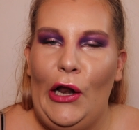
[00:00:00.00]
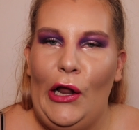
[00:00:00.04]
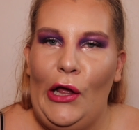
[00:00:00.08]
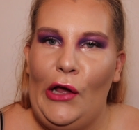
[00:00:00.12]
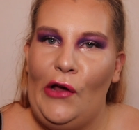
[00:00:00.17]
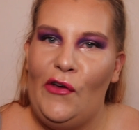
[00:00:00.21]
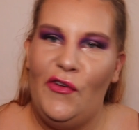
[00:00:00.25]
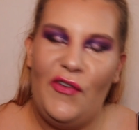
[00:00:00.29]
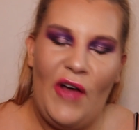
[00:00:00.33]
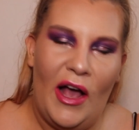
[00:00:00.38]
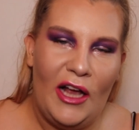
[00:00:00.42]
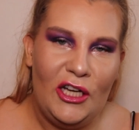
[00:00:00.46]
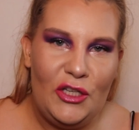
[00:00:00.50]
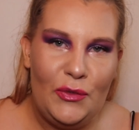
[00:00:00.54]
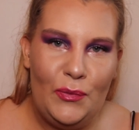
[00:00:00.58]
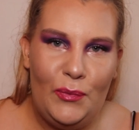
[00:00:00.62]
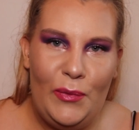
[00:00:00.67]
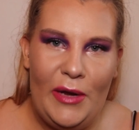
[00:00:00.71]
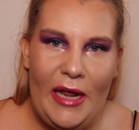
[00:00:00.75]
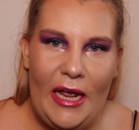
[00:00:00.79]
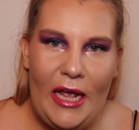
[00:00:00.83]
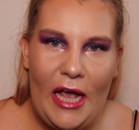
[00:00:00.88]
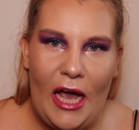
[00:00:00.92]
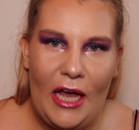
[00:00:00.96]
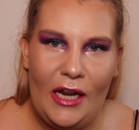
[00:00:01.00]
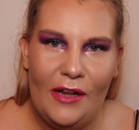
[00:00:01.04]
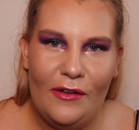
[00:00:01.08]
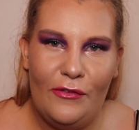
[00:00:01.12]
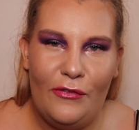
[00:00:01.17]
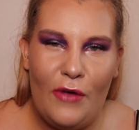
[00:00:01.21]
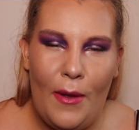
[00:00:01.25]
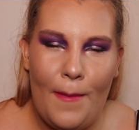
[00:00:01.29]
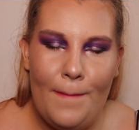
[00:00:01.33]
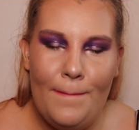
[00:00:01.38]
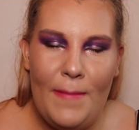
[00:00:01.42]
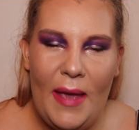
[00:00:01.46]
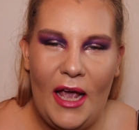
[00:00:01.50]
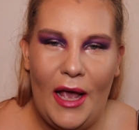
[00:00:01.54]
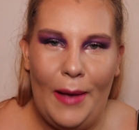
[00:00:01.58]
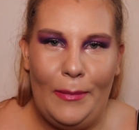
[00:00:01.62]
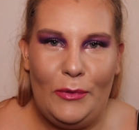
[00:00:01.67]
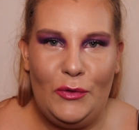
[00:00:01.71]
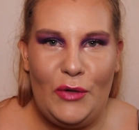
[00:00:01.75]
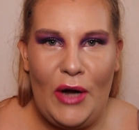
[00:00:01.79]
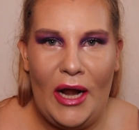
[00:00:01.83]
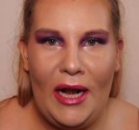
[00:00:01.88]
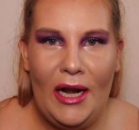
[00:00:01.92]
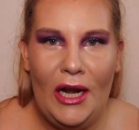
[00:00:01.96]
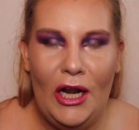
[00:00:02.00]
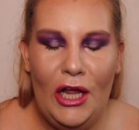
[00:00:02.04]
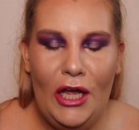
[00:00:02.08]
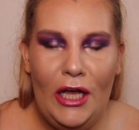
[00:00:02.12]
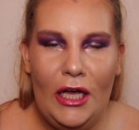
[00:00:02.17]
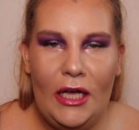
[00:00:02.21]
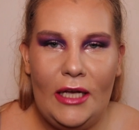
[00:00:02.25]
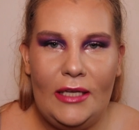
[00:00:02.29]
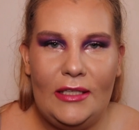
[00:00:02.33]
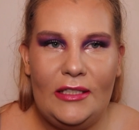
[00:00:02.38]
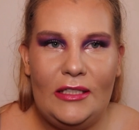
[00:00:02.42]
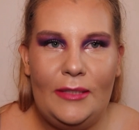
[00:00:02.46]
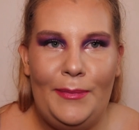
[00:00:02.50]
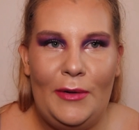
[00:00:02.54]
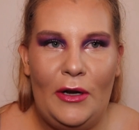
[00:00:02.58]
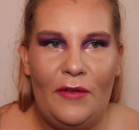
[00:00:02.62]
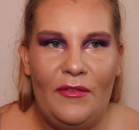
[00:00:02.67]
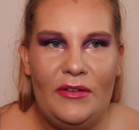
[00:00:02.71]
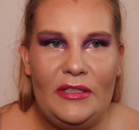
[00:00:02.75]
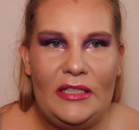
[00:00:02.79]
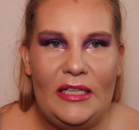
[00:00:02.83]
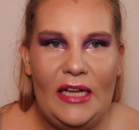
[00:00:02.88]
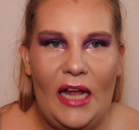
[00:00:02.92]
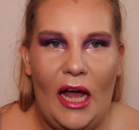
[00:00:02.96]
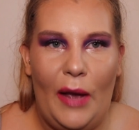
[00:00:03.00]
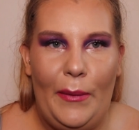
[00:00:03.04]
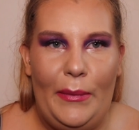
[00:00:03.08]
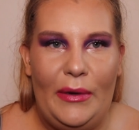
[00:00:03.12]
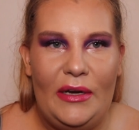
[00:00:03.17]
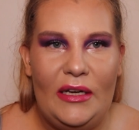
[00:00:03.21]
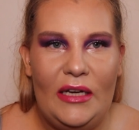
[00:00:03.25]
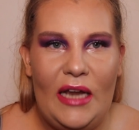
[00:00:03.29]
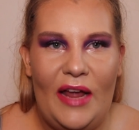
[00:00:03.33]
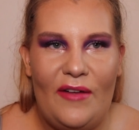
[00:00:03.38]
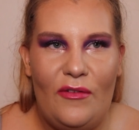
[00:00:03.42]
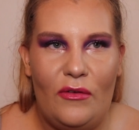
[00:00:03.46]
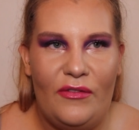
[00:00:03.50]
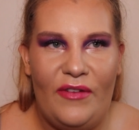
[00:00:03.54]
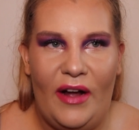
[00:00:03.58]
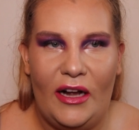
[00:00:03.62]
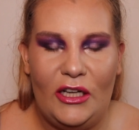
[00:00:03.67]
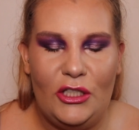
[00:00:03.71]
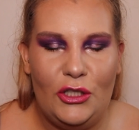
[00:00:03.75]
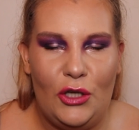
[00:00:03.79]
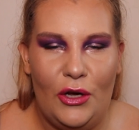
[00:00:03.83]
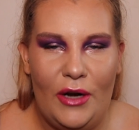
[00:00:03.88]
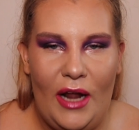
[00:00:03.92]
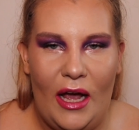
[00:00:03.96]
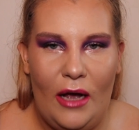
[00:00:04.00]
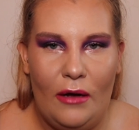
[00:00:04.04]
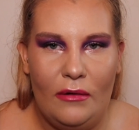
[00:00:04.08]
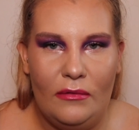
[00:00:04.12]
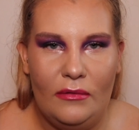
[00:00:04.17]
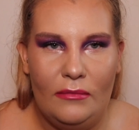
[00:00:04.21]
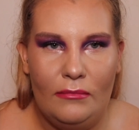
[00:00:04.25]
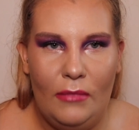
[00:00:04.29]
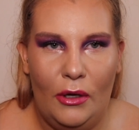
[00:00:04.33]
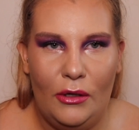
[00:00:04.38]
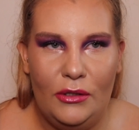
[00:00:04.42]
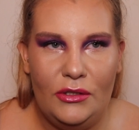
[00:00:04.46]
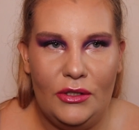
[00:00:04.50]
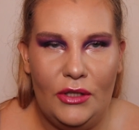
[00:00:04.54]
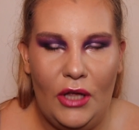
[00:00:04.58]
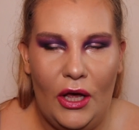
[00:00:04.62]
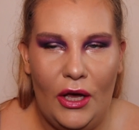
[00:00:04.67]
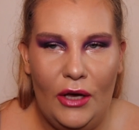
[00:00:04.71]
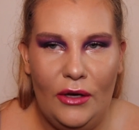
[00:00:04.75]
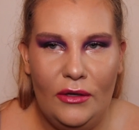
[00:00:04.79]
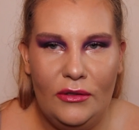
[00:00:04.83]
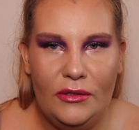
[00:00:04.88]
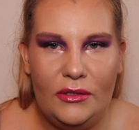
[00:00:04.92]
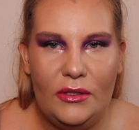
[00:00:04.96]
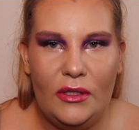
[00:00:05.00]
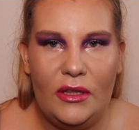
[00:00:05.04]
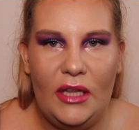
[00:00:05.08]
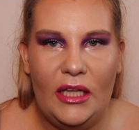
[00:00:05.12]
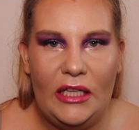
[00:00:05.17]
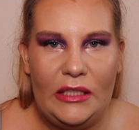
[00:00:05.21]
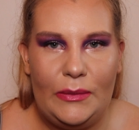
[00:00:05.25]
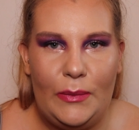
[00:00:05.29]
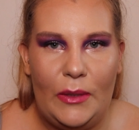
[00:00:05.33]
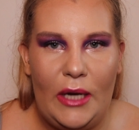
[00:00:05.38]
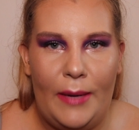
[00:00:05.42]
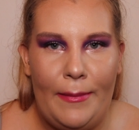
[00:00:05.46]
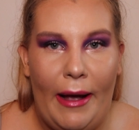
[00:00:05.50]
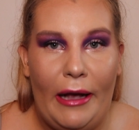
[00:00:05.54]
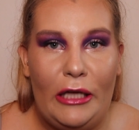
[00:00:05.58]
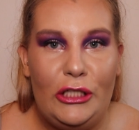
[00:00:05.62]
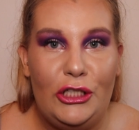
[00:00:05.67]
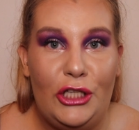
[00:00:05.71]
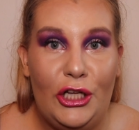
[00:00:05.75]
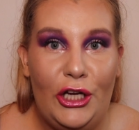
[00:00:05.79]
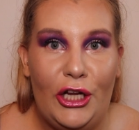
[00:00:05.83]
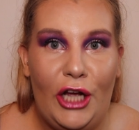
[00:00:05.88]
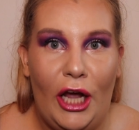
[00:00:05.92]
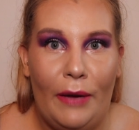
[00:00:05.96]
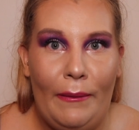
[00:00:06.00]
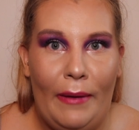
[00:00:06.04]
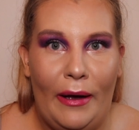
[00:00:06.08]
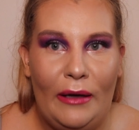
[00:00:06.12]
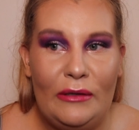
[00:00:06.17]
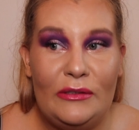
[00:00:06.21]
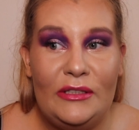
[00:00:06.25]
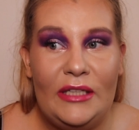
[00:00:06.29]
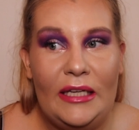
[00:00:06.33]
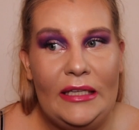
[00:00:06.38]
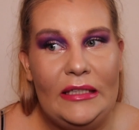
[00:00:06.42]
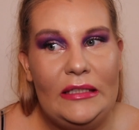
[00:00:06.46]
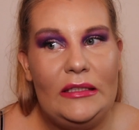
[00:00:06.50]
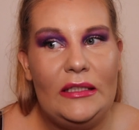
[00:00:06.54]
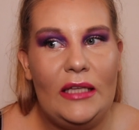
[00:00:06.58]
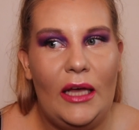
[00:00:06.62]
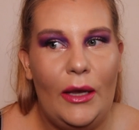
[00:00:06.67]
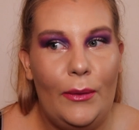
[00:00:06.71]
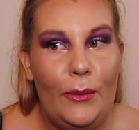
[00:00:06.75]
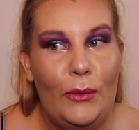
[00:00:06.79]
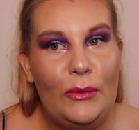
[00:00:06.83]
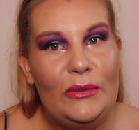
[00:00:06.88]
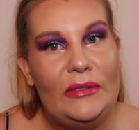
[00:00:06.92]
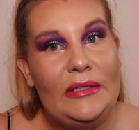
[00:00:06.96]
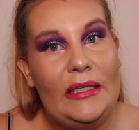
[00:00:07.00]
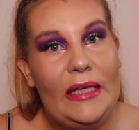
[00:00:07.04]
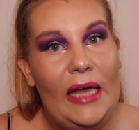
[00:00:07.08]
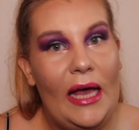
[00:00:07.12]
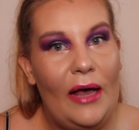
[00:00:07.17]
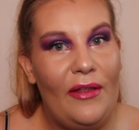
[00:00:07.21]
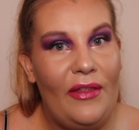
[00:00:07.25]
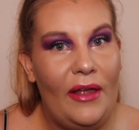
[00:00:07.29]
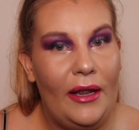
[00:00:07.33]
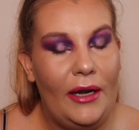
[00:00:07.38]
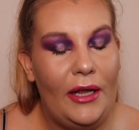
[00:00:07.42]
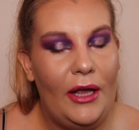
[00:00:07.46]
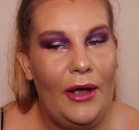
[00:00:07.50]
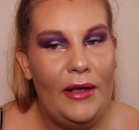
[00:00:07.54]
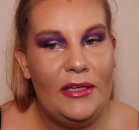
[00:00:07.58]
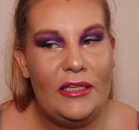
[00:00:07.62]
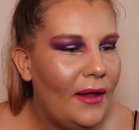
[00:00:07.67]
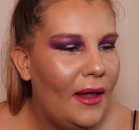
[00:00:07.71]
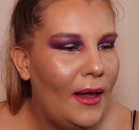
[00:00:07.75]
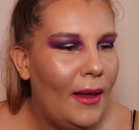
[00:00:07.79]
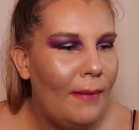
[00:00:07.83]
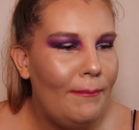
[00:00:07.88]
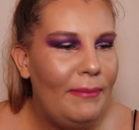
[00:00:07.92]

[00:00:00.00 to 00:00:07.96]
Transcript: fashion week kind of makeup trend looks, but obviously I would never have actually gone out in most of those. This one I'm actually going to go out in, so we'll see how that goes.